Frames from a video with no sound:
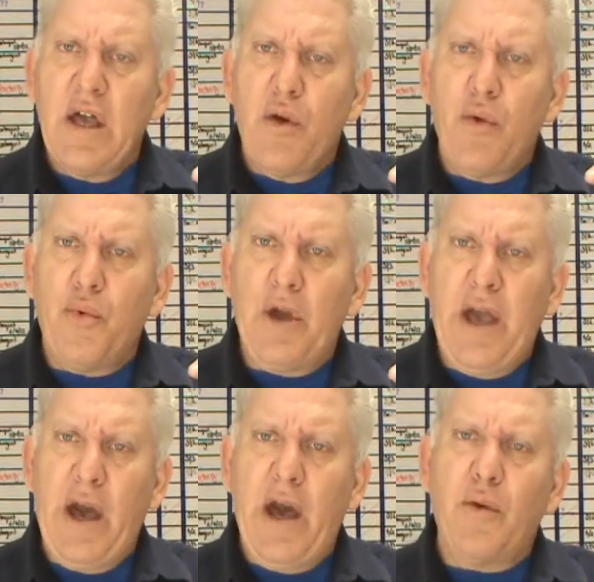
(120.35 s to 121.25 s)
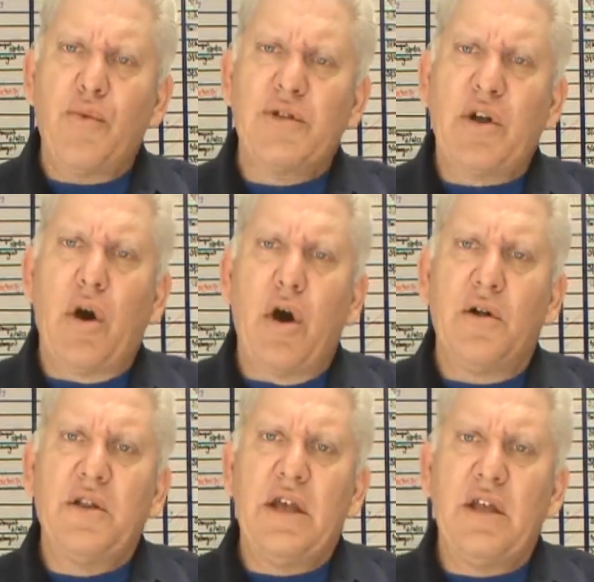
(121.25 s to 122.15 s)
What we had was
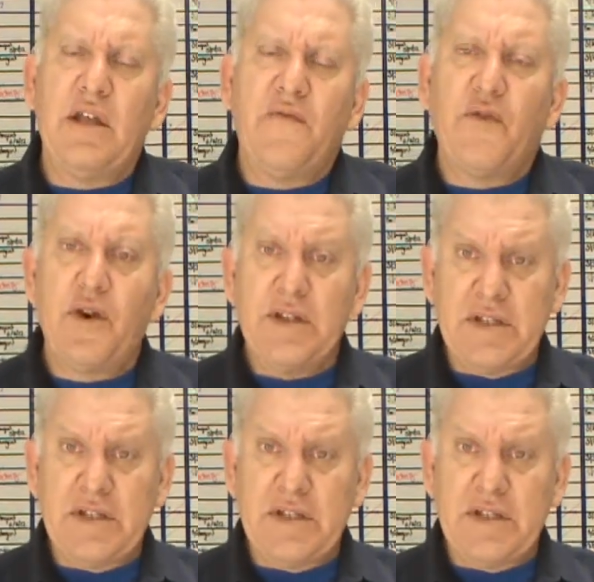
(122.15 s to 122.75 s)
called an inverted